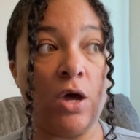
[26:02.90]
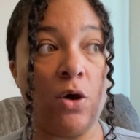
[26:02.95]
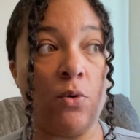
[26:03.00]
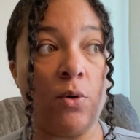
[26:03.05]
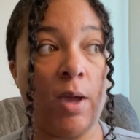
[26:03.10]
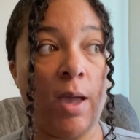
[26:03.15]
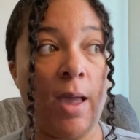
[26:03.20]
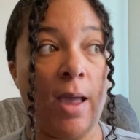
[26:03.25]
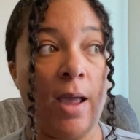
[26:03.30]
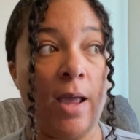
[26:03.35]

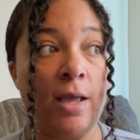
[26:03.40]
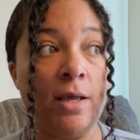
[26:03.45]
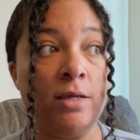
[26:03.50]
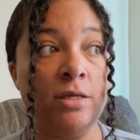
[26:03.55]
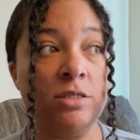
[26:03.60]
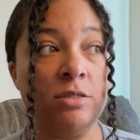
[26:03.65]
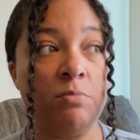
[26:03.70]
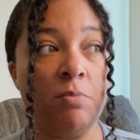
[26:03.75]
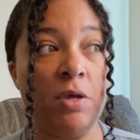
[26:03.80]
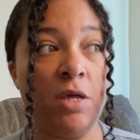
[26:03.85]
okay,
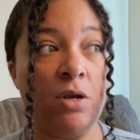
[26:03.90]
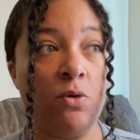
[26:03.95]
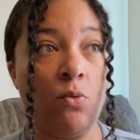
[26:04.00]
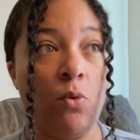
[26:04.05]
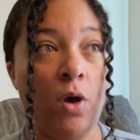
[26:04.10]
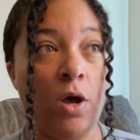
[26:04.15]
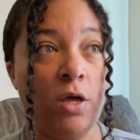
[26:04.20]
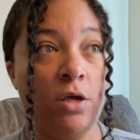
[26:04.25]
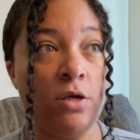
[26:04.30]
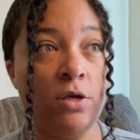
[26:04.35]
it's been
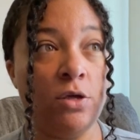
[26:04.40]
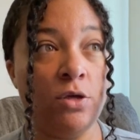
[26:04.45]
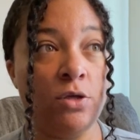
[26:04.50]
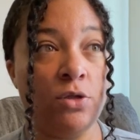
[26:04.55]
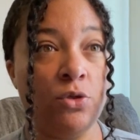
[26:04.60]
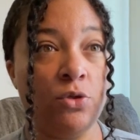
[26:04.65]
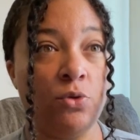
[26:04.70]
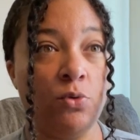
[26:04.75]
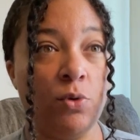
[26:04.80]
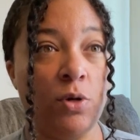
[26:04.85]
what,
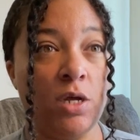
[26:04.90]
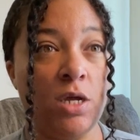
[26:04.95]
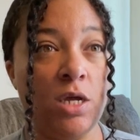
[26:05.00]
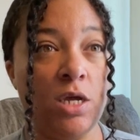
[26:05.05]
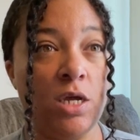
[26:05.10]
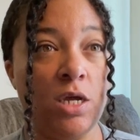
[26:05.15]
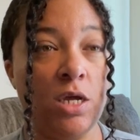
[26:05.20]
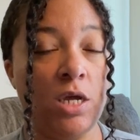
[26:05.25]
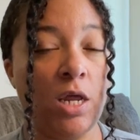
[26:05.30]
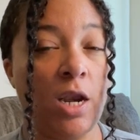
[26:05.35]

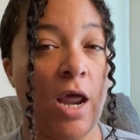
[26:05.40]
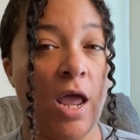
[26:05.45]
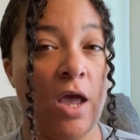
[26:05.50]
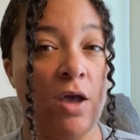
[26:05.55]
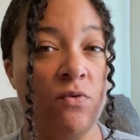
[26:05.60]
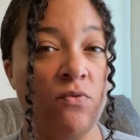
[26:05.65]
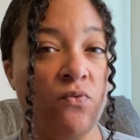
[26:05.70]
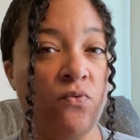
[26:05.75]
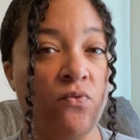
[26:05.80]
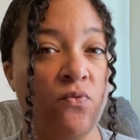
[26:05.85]
three and a
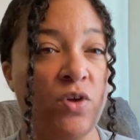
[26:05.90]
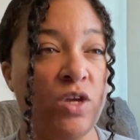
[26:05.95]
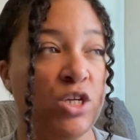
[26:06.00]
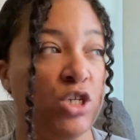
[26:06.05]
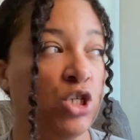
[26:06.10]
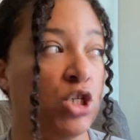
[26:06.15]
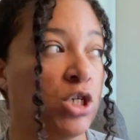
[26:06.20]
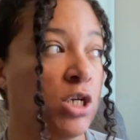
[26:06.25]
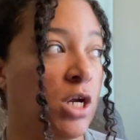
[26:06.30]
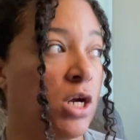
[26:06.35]
half
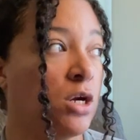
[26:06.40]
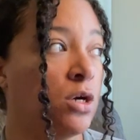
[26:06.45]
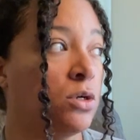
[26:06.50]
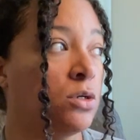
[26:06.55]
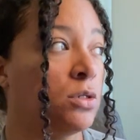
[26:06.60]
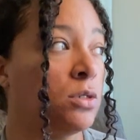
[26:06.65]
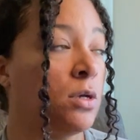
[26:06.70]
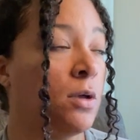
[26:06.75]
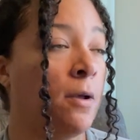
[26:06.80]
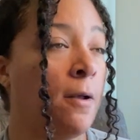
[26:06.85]
ish
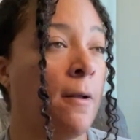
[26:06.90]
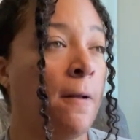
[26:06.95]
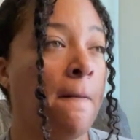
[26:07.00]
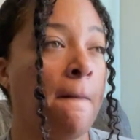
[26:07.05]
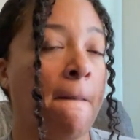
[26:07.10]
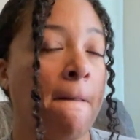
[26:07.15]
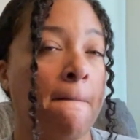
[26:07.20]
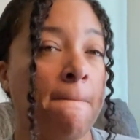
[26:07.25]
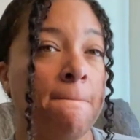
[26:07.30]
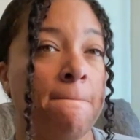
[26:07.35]
years
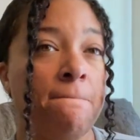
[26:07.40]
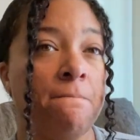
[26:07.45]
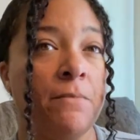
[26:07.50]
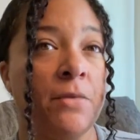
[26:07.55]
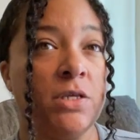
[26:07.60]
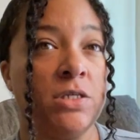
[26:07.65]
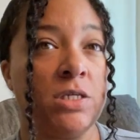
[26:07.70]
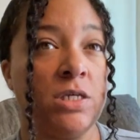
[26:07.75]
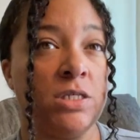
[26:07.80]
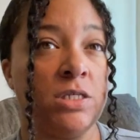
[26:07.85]

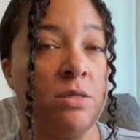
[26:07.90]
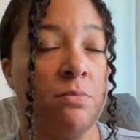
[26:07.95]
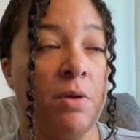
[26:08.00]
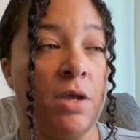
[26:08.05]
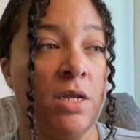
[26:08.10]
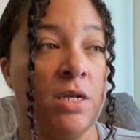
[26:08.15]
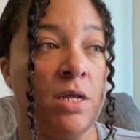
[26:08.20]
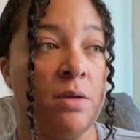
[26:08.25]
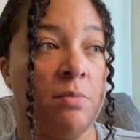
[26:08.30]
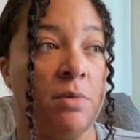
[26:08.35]
since the
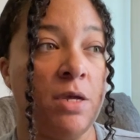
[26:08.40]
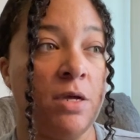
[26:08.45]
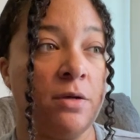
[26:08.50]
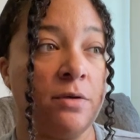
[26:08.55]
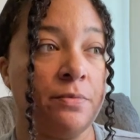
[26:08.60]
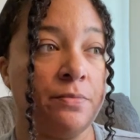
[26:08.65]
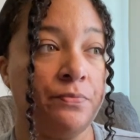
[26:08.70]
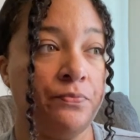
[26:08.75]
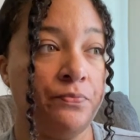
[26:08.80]
pandemic?